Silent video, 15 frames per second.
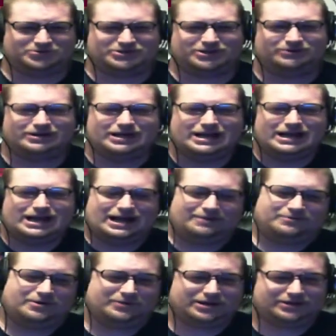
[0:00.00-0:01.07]
So I'm
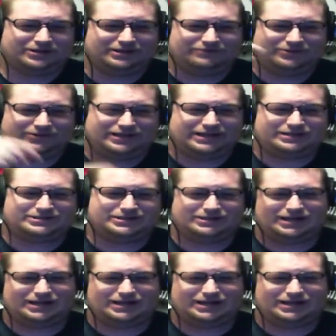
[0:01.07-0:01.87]
probably going to leave a link to